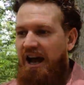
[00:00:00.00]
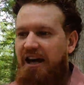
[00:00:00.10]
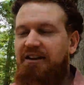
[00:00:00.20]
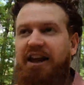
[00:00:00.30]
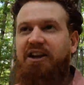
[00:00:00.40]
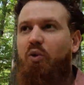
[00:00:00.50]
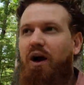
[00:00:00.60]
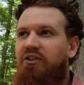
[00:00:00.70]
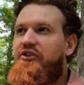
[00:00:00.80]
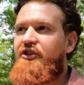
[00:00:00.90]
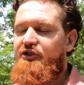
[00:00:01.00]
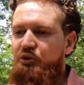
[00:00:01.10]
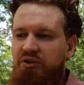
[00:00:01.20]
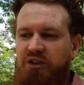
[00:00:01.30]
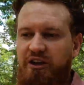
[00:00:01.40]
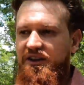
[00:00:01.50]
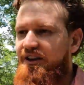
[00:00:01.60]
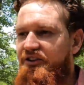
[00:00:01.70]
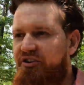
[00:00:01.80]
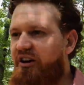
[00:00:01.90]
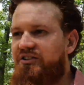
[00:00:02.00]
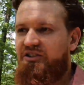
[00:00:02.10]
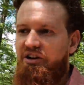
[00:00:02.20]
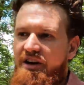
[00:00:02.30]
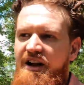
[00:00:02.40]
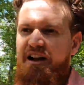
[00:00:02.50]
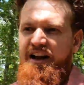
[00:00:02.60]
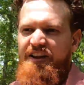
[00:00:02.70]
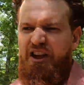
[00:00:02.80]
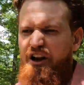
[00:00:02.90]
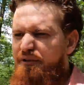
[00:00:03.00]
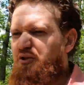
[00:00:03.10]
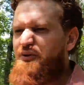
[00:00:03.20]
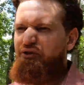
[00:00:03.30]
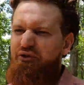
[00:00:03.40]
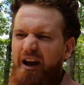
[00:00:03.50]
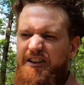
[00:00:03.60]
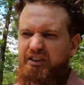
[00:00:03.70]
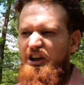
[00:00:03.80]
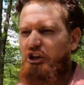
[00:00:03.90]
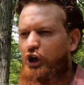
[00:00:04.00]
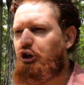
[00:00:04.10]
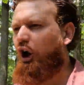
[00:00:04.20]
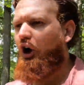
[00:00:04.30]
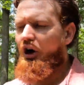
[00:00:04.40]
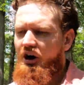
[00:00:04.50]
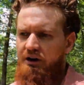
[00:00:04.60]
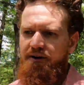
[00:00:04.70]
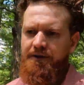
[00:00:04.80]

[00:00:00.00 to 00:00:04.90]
And likewise, this dunya is such that if you fight and claw,